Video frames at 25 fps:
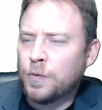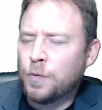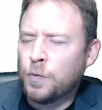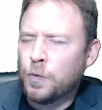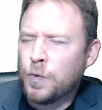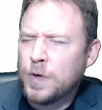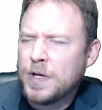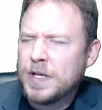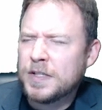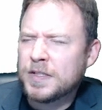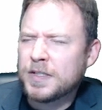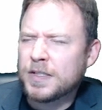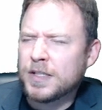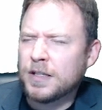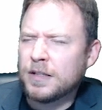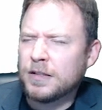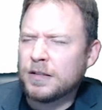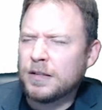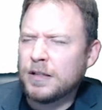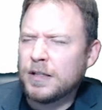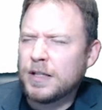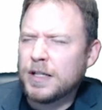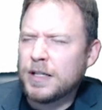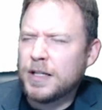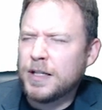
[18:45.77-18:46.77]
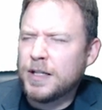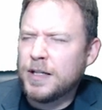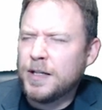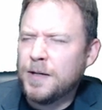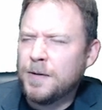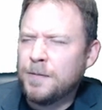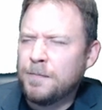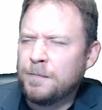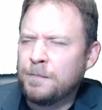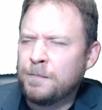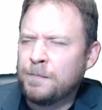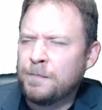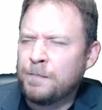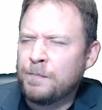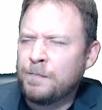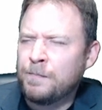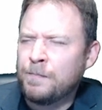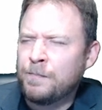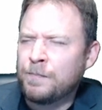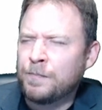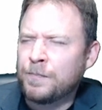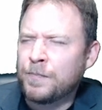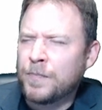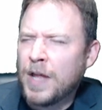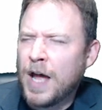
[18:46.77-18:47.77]
recently,
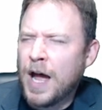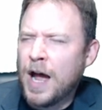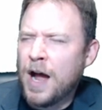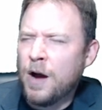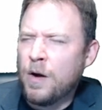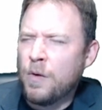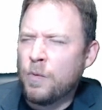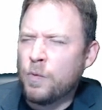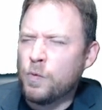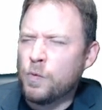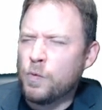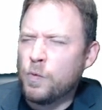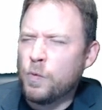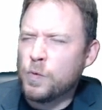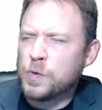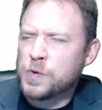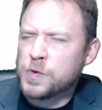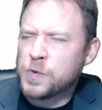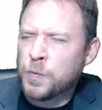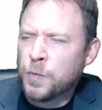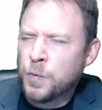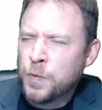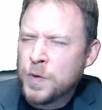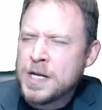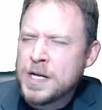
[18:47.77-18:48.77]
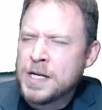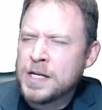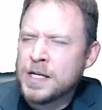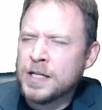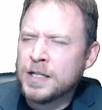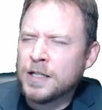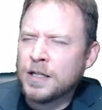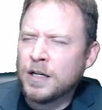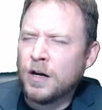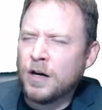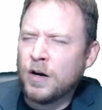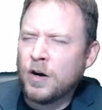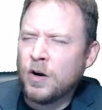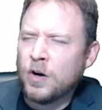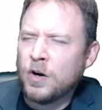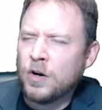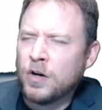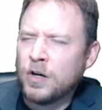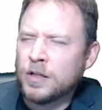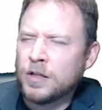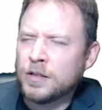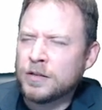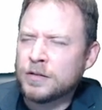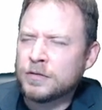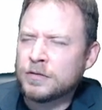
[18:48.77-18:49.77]
I was reading
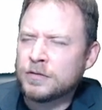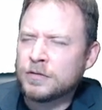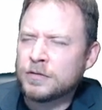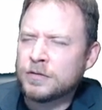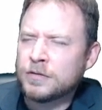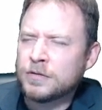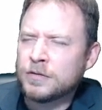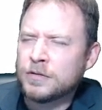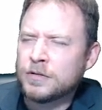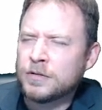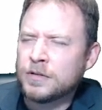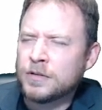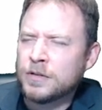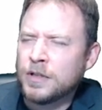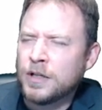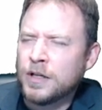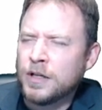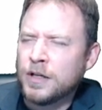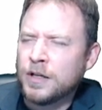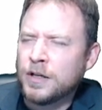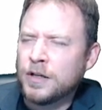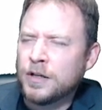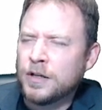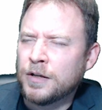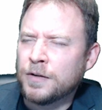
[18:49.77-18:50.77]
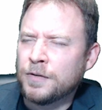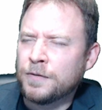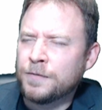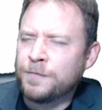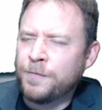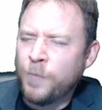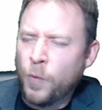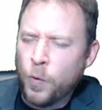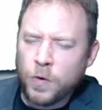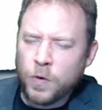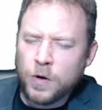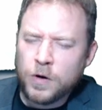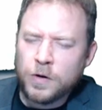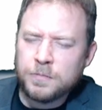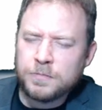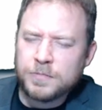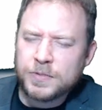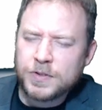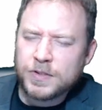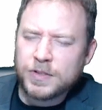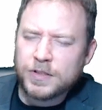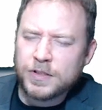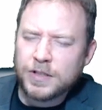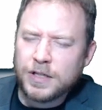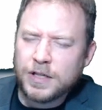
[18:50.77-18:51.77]
on
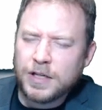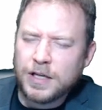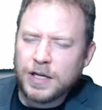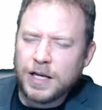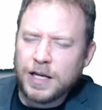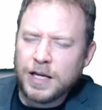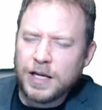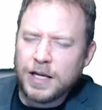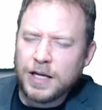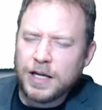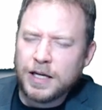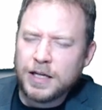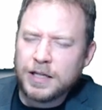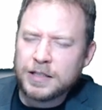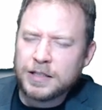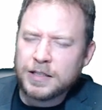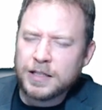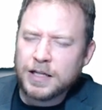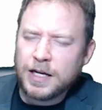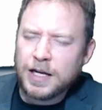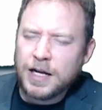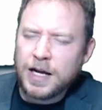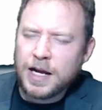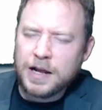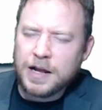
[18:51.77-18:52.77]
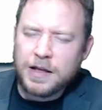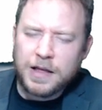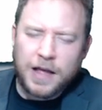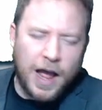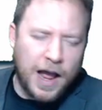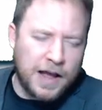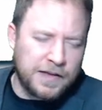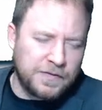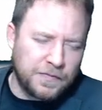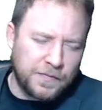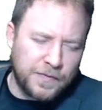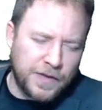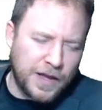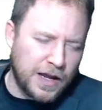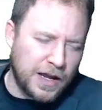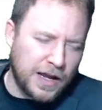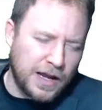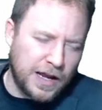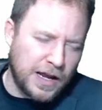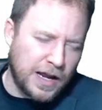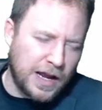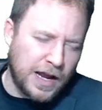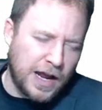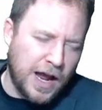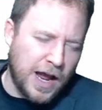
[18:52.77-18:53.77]
forums, and
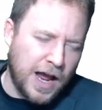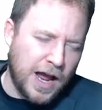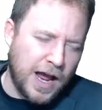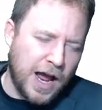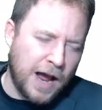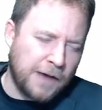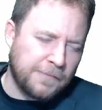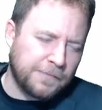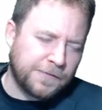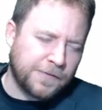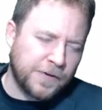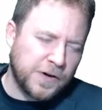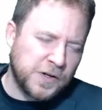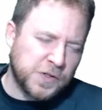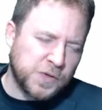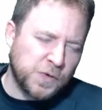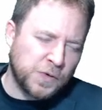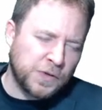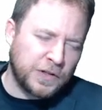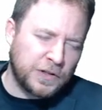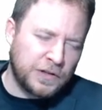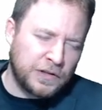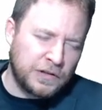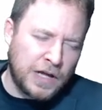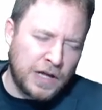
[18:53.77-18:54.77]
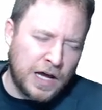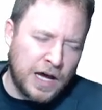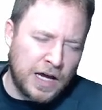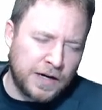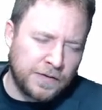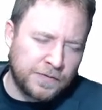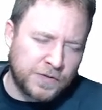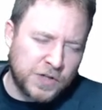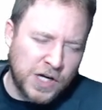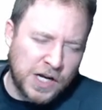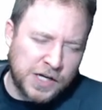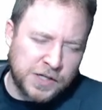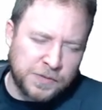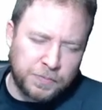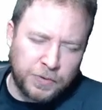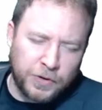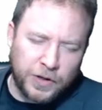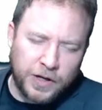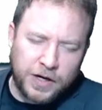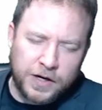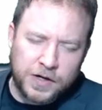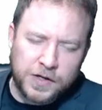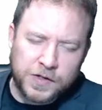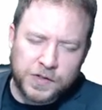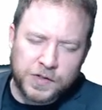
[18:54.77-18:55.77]
I'm friends with a lot of chess
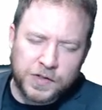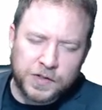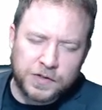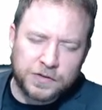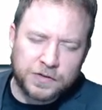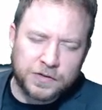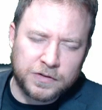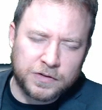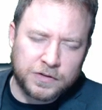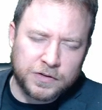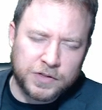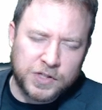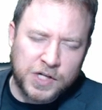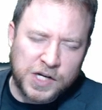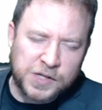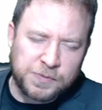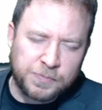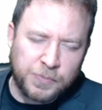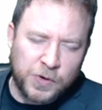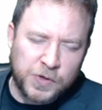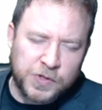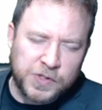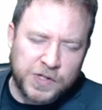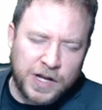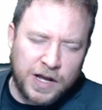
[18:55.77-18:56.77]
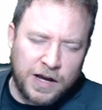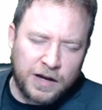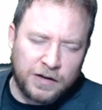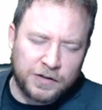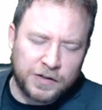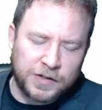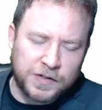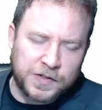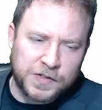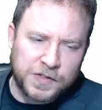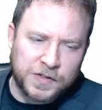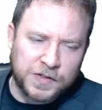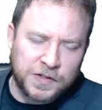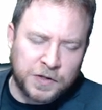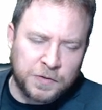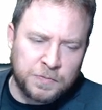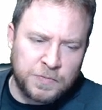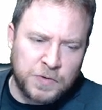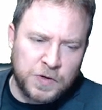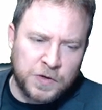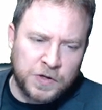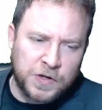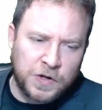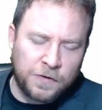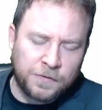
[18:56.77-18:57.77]
players and chess personalities in the
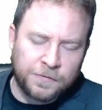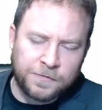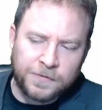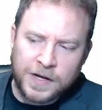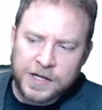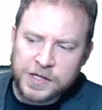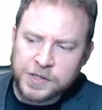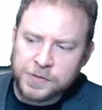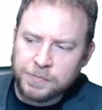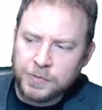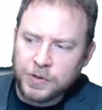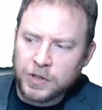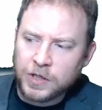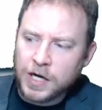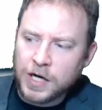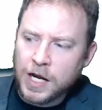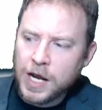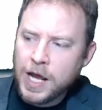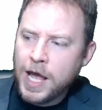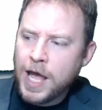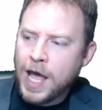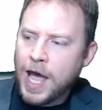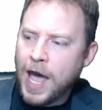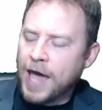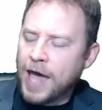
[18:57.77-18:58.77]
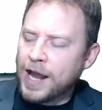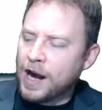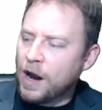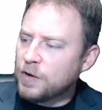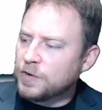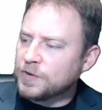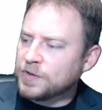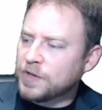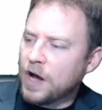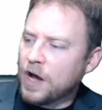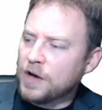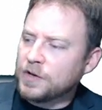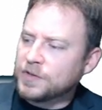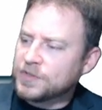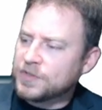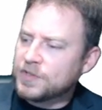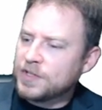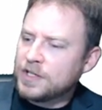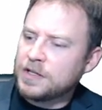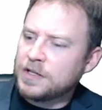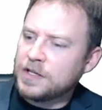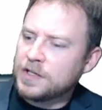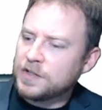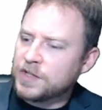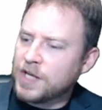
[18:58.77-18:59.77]
community on Facebook, and I'll
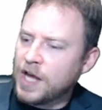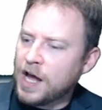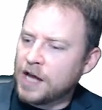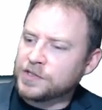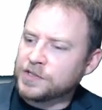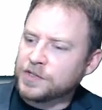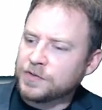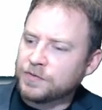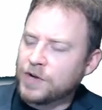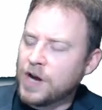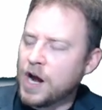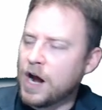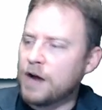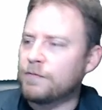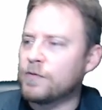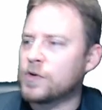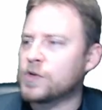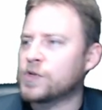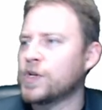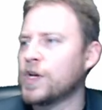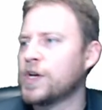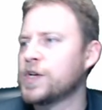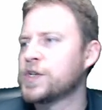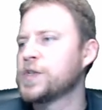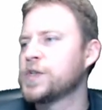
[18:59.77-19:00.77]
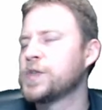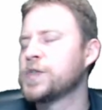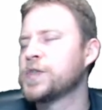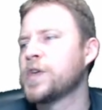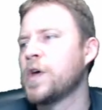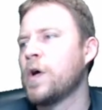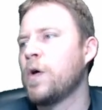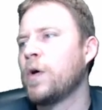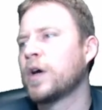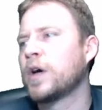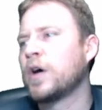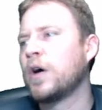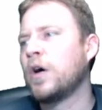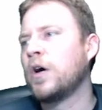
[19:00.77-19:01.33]
see these kinds of conversations going